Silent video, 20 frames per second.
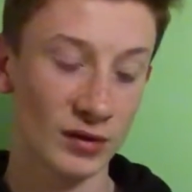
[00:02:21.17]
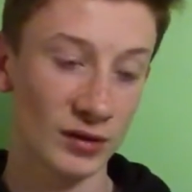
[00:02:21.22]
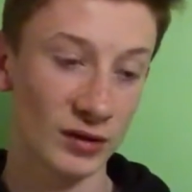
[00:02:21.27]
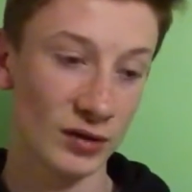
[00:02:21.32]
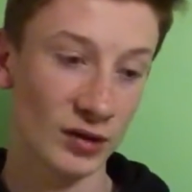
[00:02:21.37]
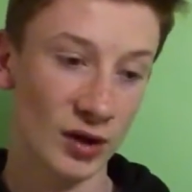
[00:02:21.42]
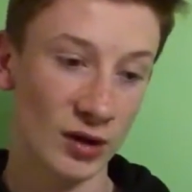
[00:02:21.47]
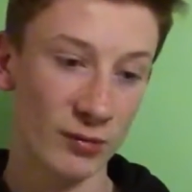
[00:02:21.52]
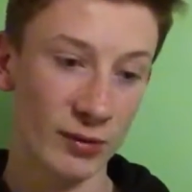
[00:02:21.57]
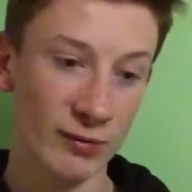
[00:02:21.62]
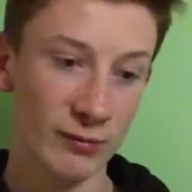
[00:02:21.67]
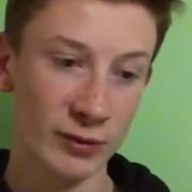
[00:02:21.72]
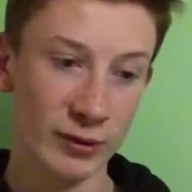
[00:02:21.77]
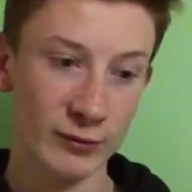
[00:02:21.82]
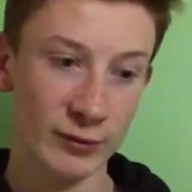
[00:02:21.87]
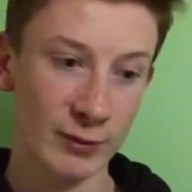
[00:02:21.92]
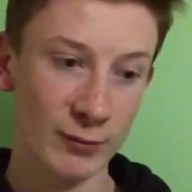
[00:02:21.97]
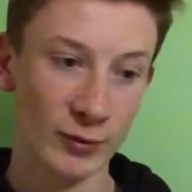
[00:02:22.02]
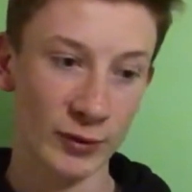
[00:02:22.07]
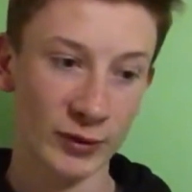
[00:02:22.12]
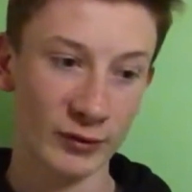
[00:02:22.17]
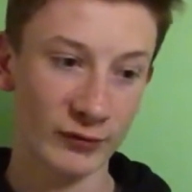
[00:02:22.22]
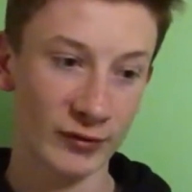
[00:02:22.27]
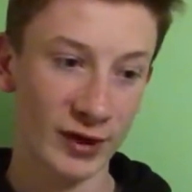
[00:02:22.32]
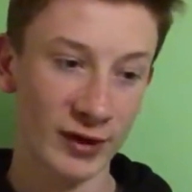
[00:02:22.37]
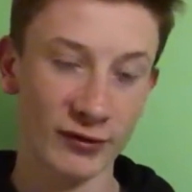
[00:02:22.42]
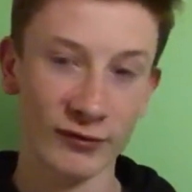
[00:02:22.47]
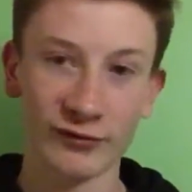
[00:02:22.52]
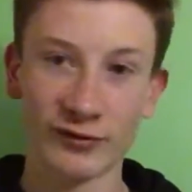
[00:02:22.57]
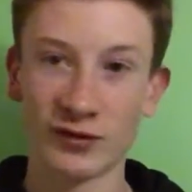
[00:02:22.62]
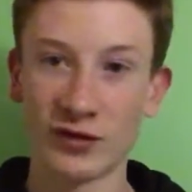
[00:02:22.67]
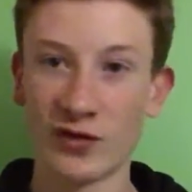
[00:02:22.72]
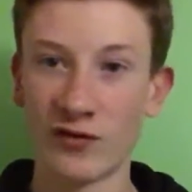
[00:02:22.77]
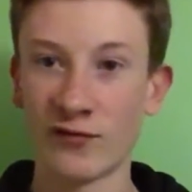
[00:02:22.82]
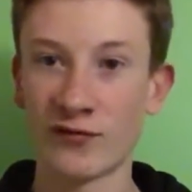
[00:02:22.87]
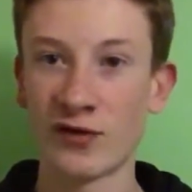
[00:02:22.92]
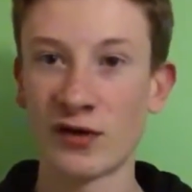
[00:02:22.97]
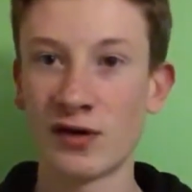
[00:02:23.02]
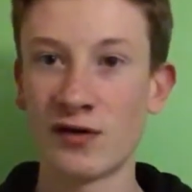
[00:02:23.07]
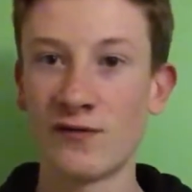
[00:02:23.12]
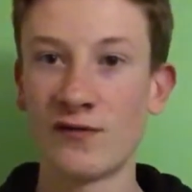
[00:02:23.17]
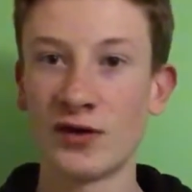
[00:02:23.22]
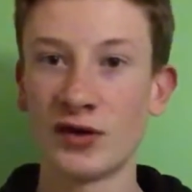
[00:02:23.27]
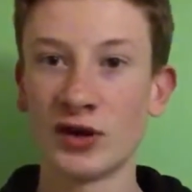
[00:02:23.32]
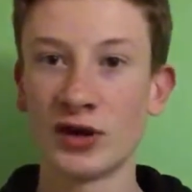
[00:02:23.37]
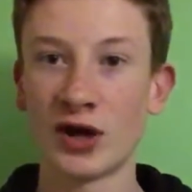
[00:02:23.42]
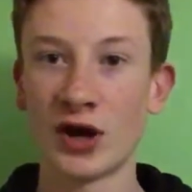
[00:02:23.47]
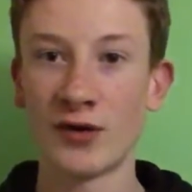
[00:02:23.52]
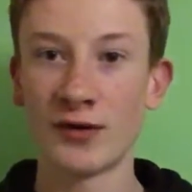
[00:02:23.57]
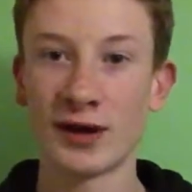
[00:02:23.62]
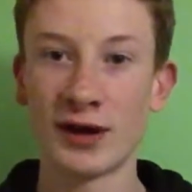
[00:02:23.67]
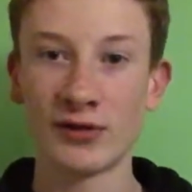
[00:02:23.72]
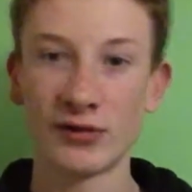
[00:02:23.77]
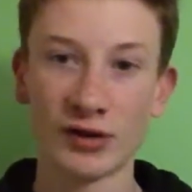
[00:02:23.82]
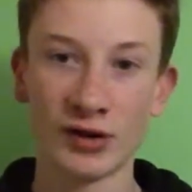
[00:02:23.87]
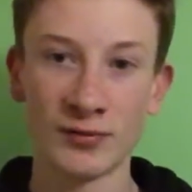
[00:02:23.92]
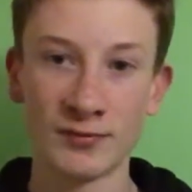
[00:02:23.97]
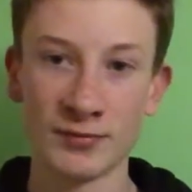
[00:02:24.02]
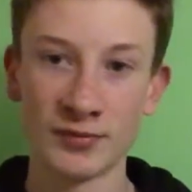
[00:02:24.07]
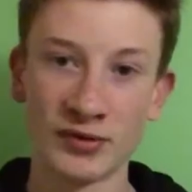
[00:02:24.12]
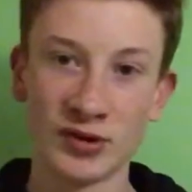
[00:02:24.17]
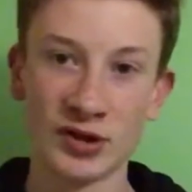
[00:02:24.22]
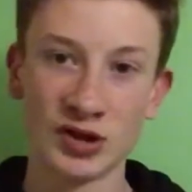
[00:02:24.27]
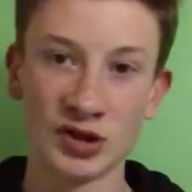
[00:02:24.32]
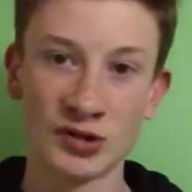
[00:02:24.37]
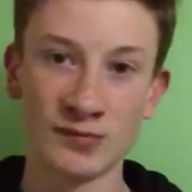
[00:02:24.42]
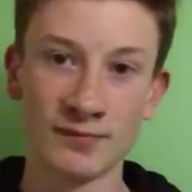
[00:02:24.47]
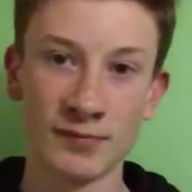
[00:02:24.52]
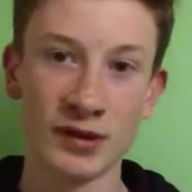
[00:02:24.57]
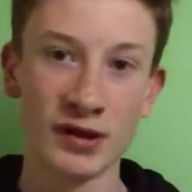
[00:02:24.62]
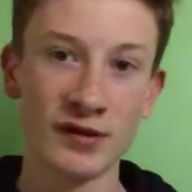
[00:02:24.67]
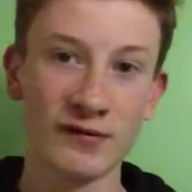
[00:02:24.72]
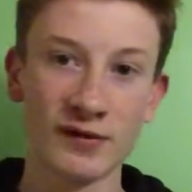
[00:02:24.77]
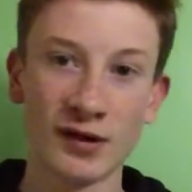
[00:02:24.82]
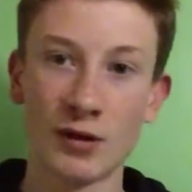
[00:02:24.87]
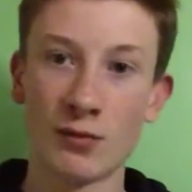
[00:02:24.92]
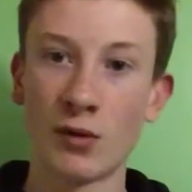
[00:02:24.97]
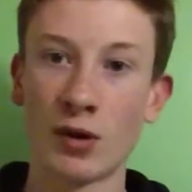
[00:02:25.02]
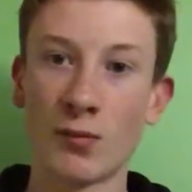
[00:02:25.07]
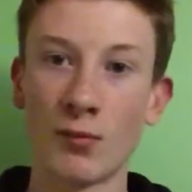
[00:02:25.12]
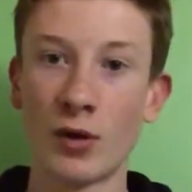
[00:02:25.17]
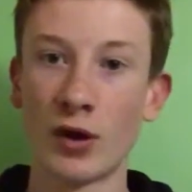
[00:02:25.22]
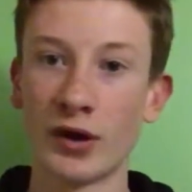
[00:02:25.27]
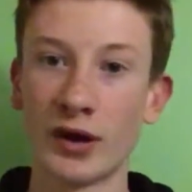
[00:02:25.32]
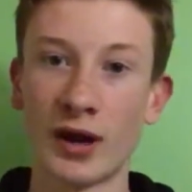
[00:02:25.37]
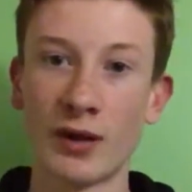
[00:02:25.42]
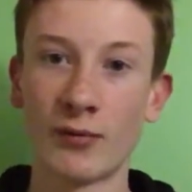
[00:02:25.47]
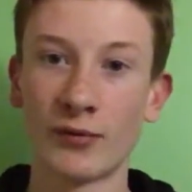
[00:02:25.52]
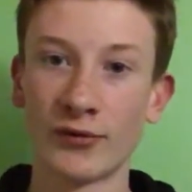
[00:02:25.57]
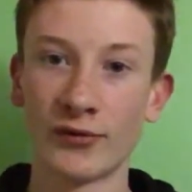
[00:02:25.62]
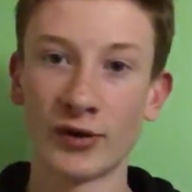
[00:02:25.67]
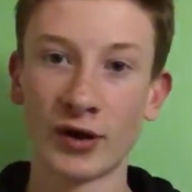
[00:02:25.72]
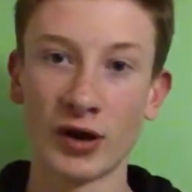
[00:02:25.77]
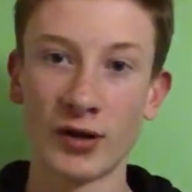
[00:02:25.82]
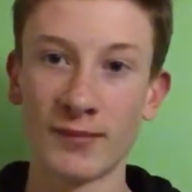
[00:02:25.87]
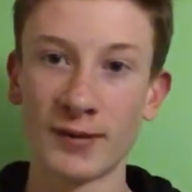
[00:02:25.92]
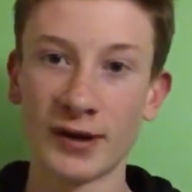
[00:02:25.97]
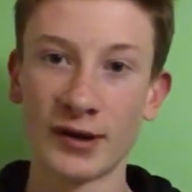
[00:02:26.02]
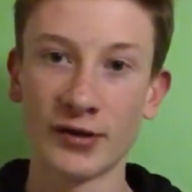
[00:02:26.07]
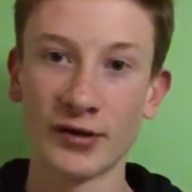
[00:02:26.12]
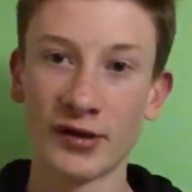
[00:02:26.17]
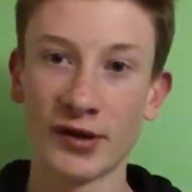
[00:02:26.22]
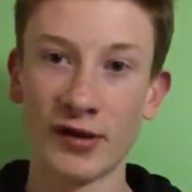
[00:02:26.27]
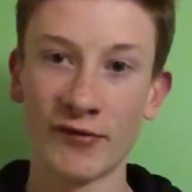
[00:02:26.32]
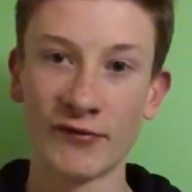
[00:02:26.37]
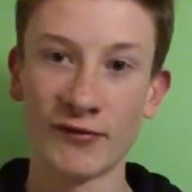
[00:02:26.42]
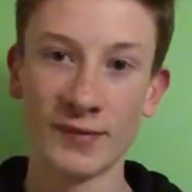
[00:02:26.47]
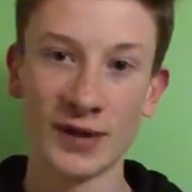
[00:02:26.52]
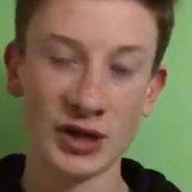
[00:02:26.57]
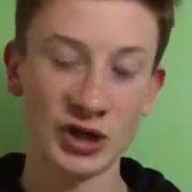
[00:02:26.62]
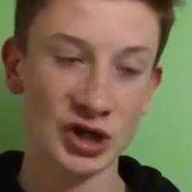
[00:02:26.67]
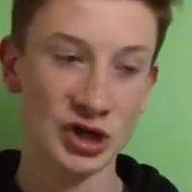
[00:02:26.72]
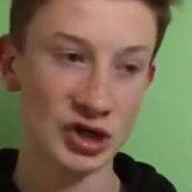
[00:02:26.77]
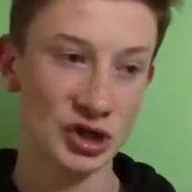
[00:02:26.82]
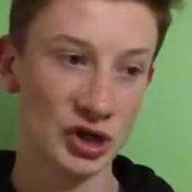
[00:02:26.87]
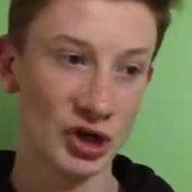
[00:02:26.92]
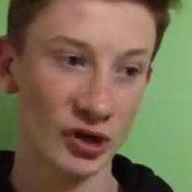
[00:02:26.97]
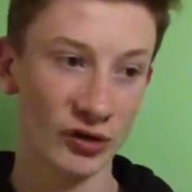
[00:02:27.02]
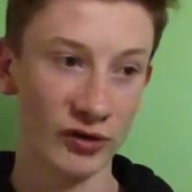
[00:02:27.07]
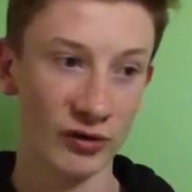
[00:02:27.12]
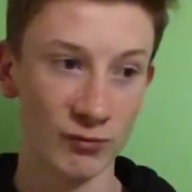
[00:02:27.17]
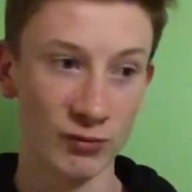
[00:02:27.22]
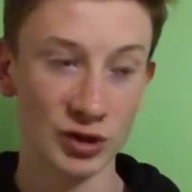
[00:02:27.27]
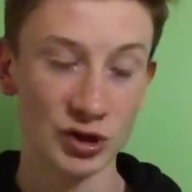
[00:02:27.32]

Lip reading: When we went 1-0 down, obviously you fear that you're going out the competition, but even at 1-1, that wasn't going to be good enough for Manchester United.